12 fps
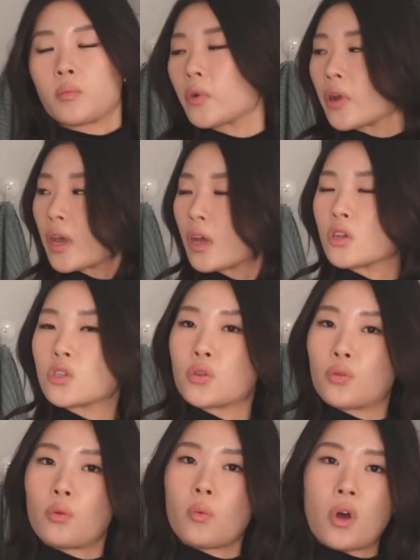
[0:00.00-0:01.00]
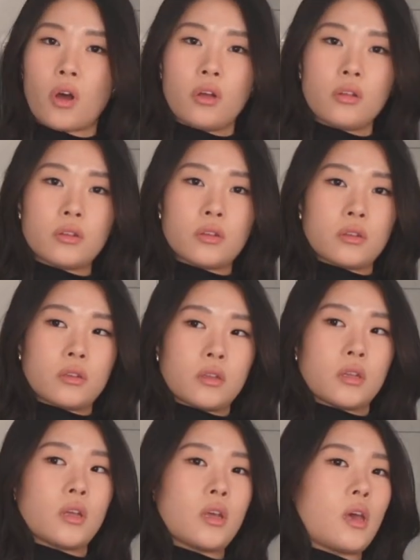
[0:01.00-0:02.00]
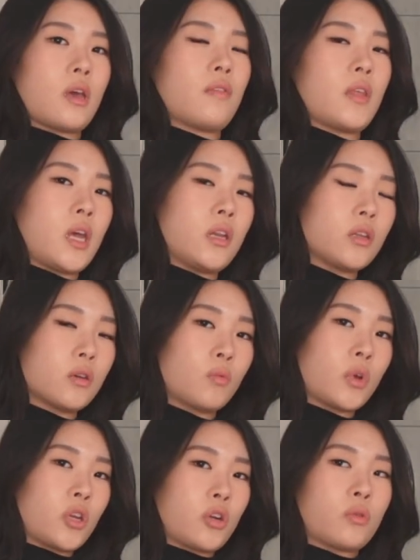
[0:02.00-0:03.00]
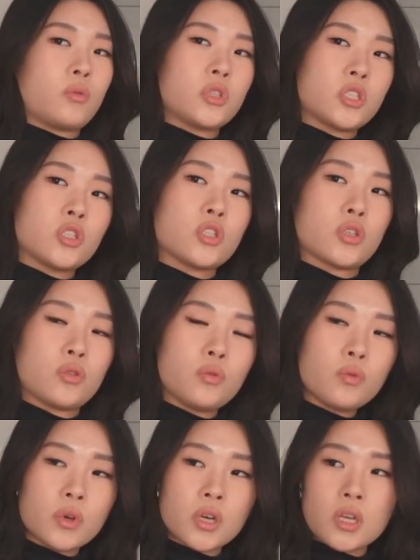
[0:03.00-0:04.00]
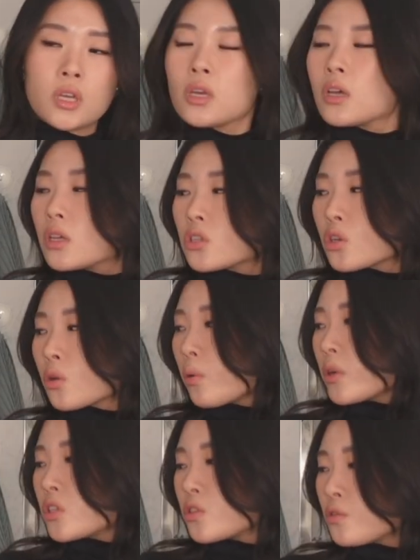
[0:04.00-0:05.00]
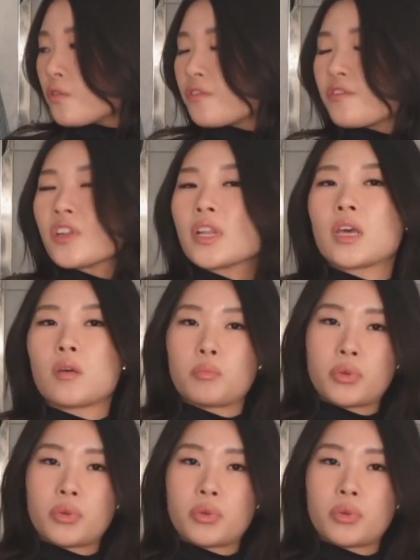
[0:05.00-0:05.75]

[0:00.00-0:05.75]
your hand to the wall, and then what you're going to do is you're going to flip